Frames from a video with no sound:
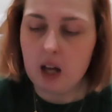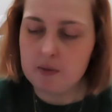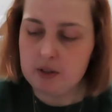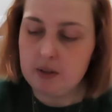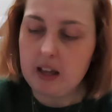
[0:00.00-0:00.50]

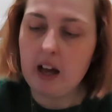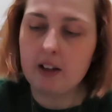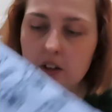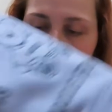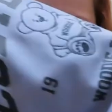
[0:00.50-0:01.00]
So yeah, I
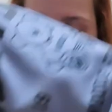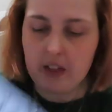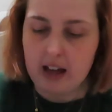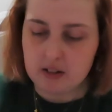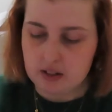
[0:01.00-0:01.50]
got
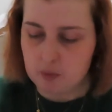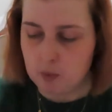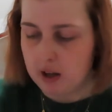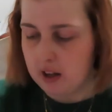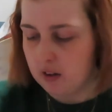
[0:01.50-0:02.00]
that as
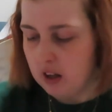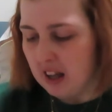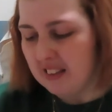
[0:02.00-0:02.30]
well.